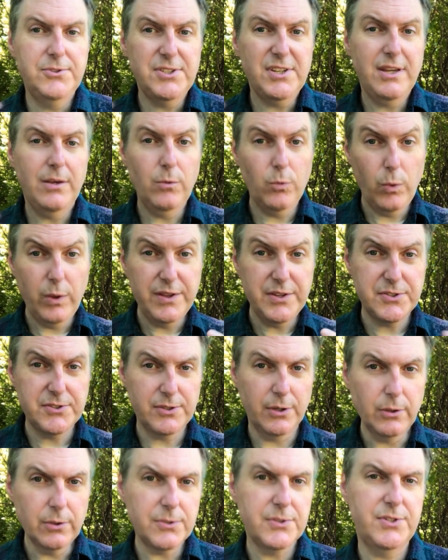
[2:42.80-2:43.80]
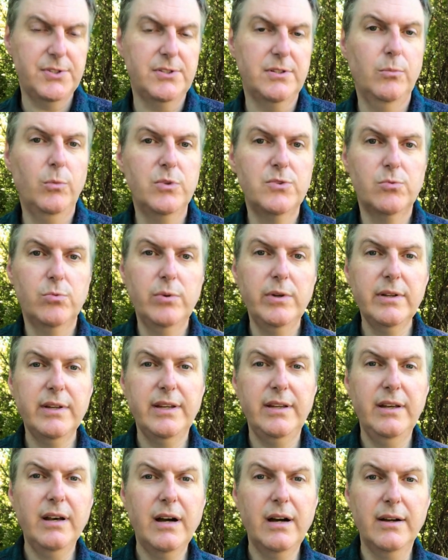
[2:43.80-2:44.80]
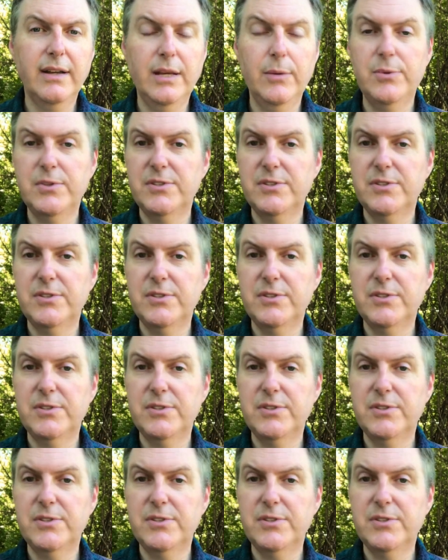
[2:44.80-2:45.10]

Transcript: see, when the solar system was really young, it